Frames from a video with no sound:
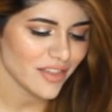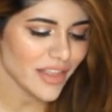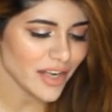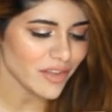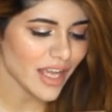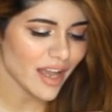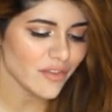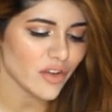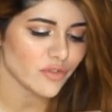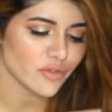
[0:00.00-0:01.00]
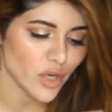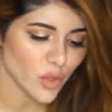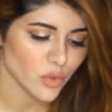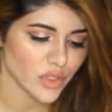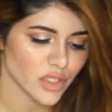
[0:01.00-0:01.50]
Then we have
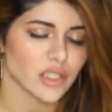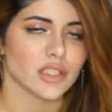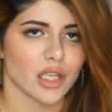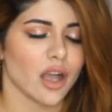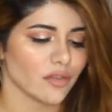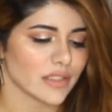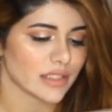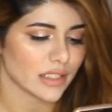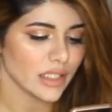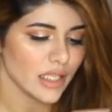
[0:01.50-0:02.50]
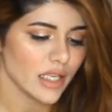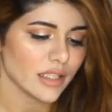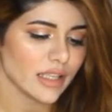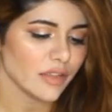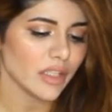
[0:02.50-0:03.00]
rose, obviously.
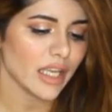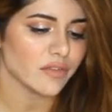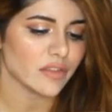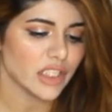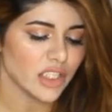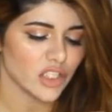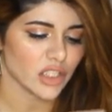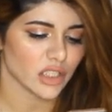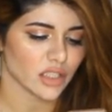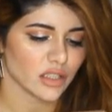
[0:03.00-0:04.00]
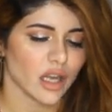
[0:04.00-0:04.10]
Then we have lychee.